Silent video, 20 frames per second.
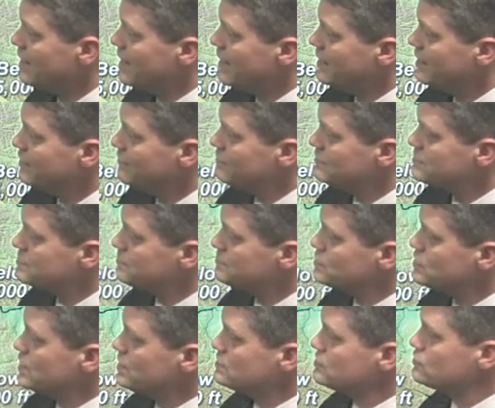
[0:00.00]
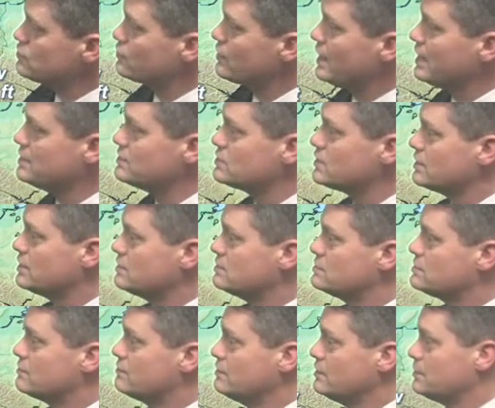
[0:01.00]
and even some chances for
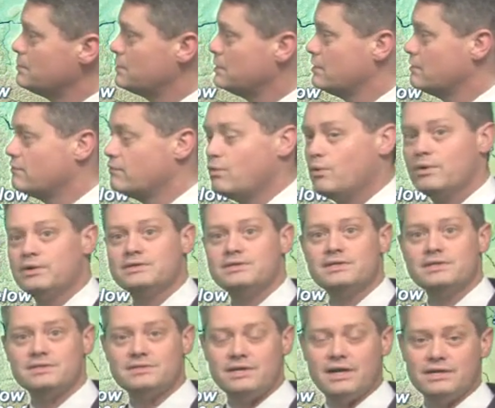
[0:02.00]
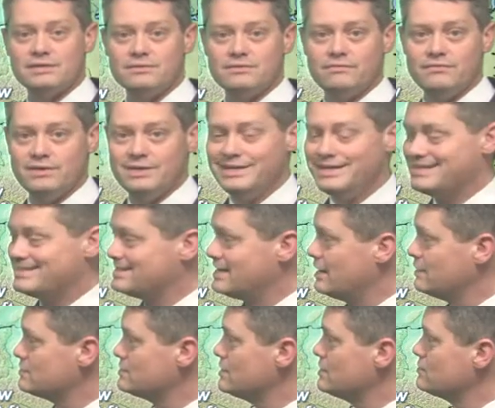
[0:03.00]
isolated severe below 4 to 6,000 feet in
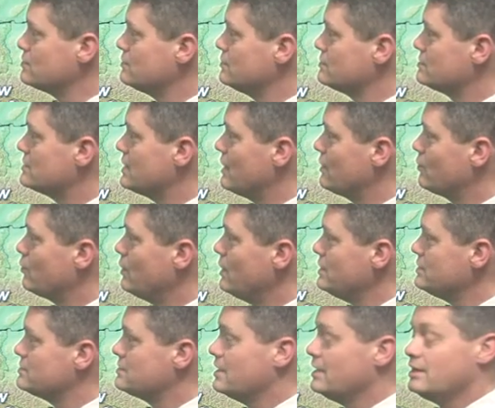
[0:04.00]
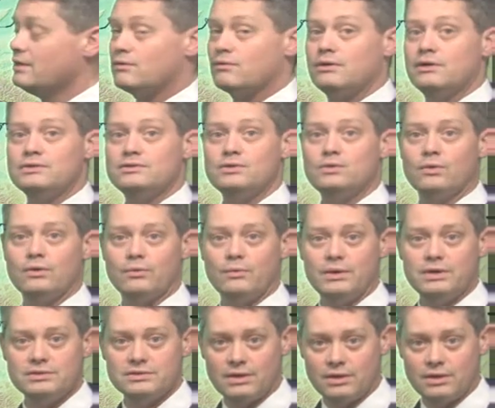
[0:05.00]
south central and southwest and across the northwest